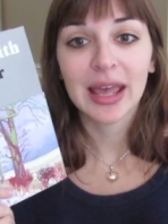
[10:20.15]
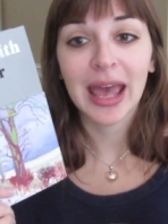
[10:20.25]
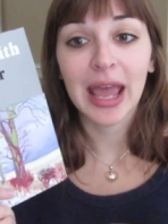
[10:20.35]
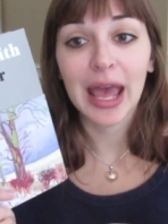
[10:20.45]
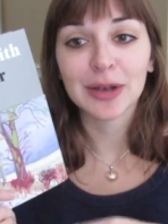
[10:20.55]

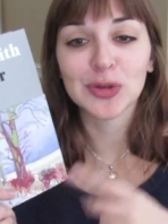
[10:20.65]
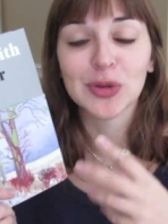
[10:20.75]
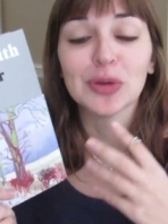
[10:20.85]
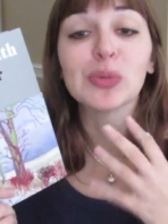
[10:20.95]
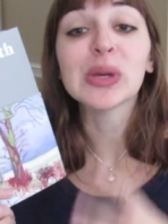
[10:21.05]
and
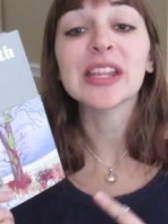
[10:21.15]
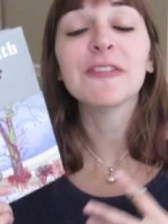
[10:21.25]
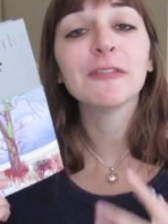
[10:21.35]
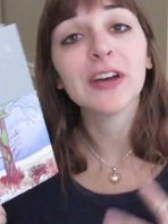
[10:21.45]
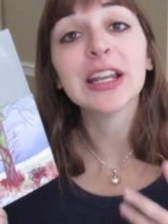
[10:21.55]
doing a really
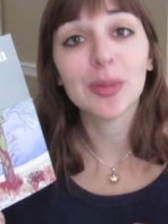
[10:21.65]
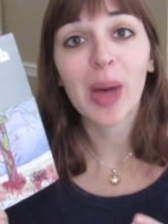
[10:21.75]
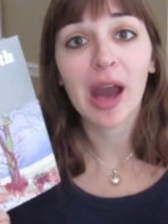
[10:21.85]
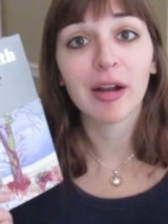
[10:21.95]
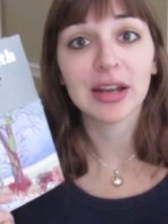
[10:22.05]
funny
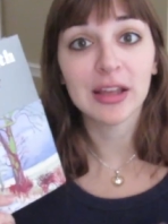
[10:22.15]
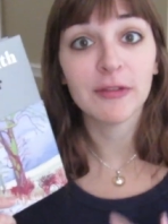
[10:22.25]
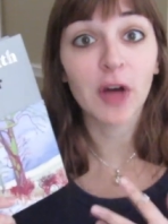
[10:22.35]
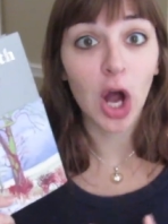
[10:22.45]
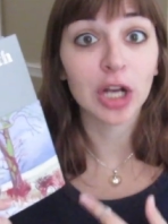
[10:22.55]
parody
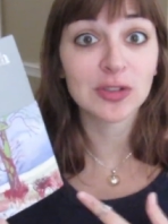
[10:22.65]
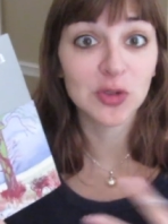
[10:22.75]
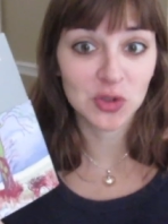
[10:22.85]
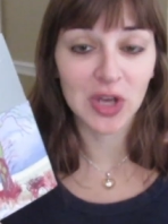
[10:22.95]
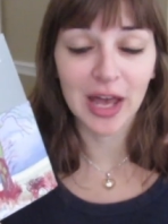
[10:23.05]
of
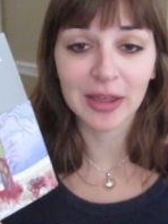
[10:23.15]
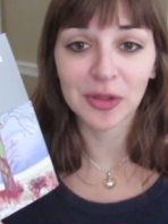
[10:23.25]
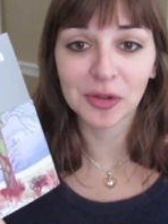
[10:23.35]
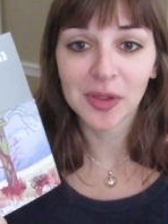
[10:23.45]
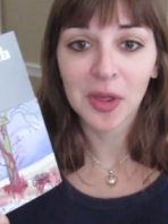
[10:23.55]
Art's
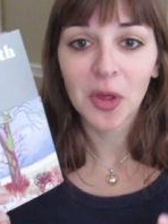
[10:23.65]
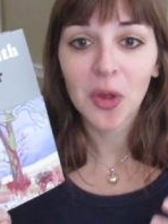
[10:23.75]
style.